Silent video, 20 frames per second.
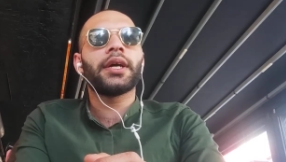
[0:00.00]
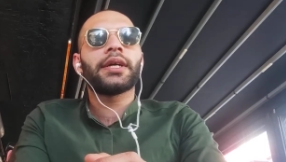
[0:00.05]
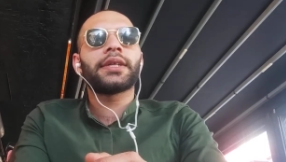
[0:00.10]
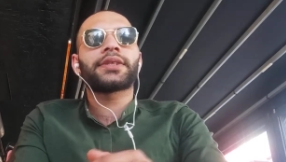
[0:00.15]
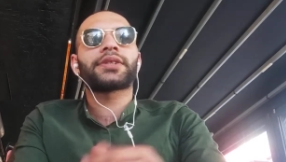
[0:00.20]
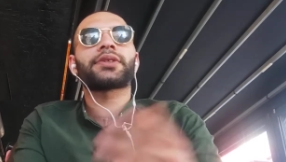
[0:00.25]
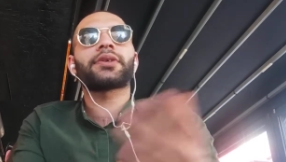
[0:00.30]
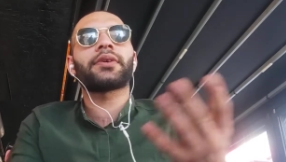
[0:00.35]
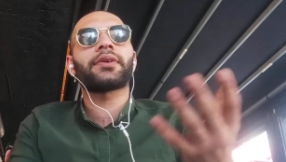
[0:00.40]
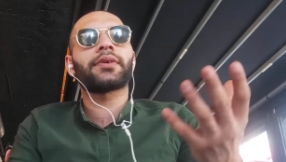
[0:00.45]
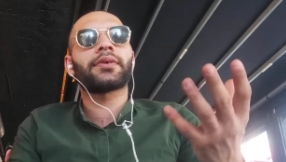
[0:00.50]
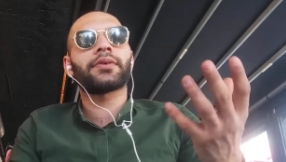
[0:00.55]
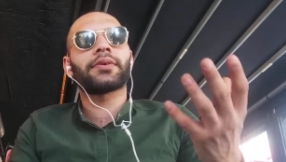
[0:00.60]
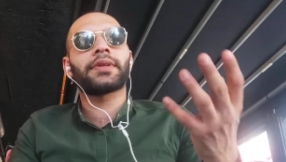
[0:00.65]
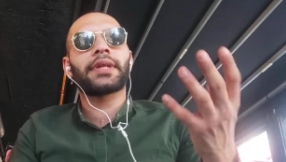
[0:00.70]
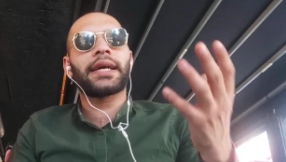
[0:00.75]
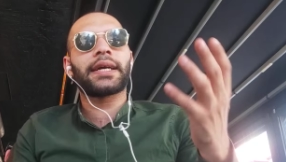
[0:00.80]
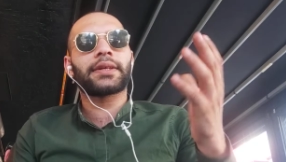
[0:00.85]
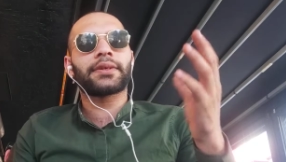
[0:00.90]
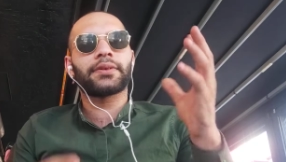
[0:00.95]
So
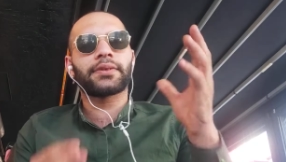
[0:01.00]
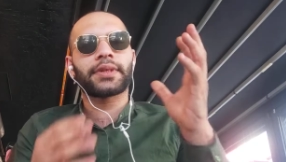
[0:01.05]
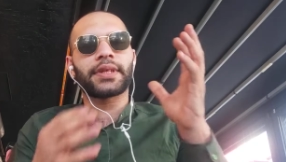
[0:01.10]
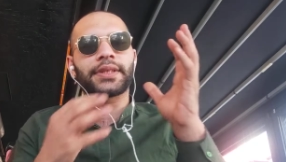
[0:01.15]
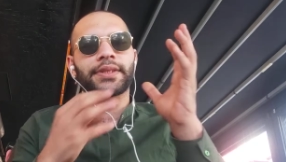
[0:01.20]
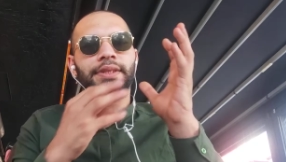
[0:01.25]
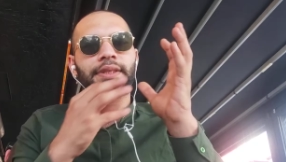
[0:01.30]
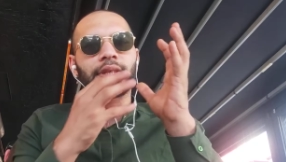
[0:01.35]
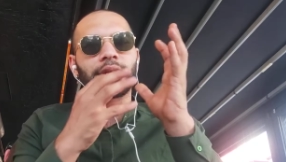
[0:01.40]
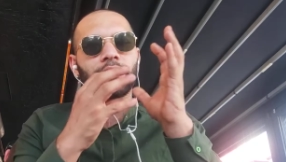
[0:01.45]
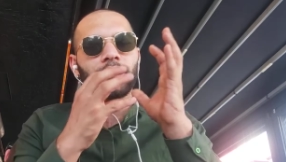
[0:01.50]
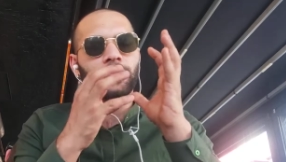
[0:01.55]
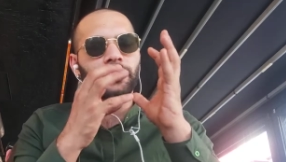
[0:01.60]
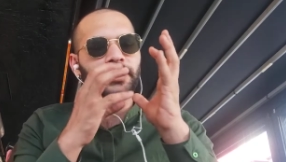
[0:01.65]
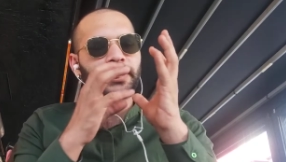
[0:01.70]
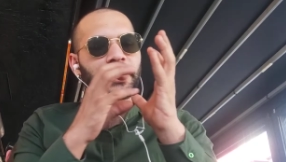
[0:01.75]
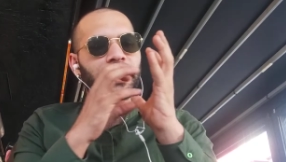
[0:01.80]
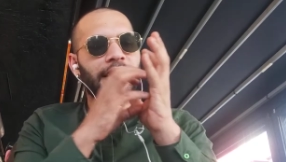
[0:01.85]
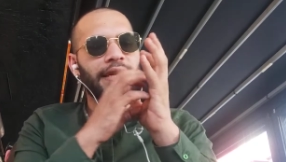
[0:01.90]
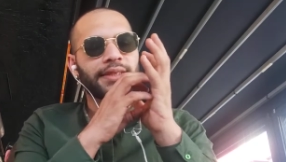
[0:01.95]
like you can say your
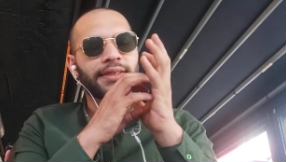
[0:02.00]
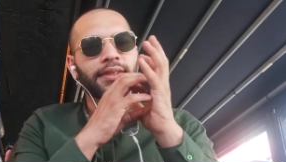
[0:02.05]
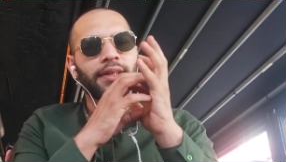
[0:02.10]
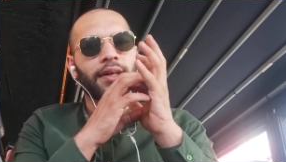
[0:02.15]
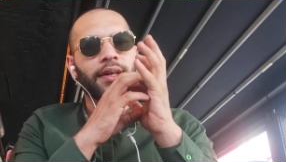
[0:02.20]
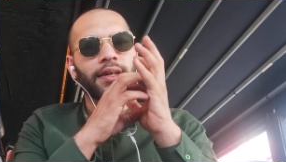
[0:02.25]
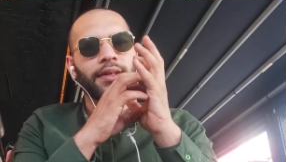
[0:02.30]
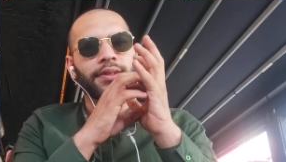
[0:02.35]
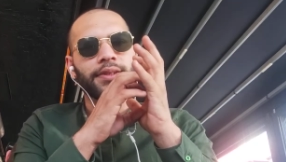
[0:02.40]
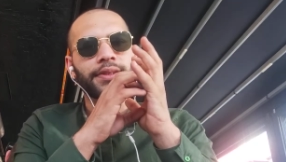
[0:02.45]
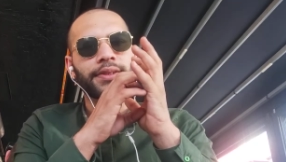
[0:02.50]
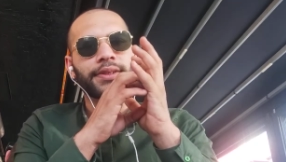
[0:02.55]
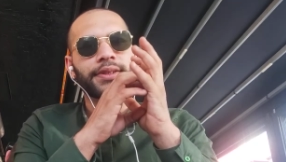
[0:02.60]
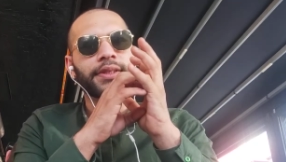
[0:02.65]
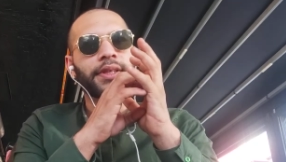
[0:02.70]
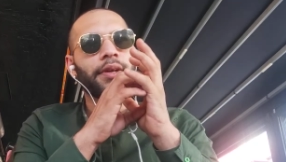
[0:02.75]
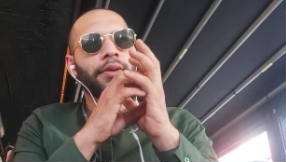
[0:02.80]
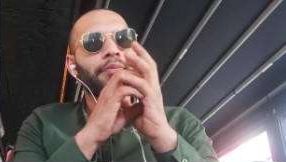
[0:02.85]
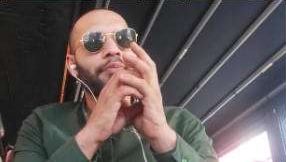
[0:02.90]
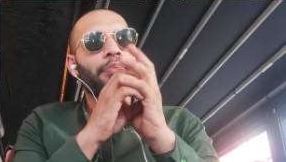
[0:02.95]
tactiles